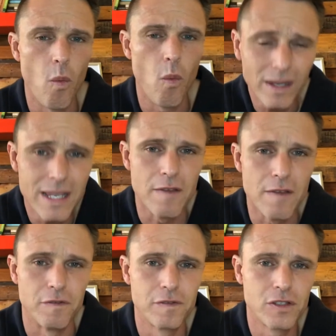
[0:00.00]
What
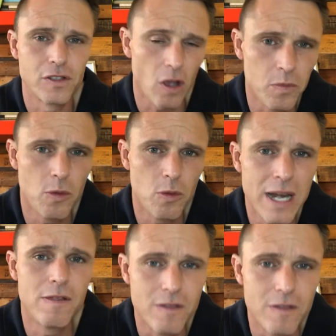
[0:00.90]
if Psalm
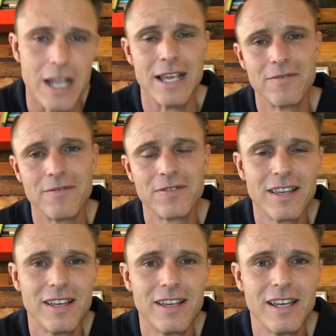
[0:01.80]
23
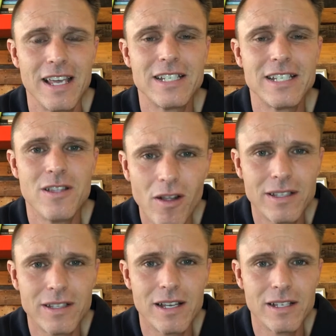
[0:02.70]
is
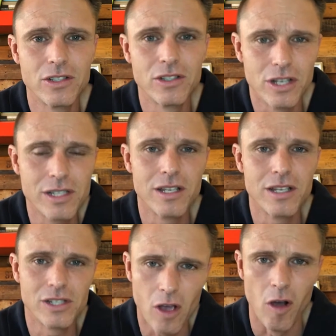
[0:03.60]
not just
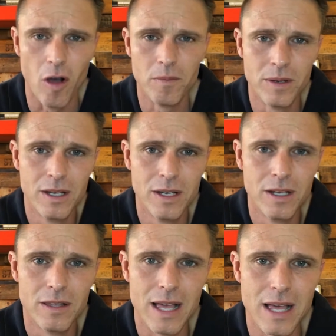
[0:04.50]
a psalm
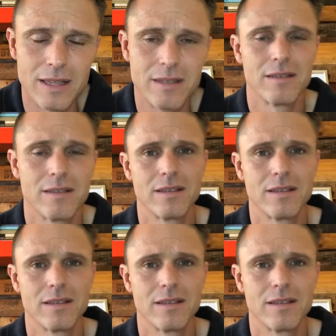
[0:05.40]
that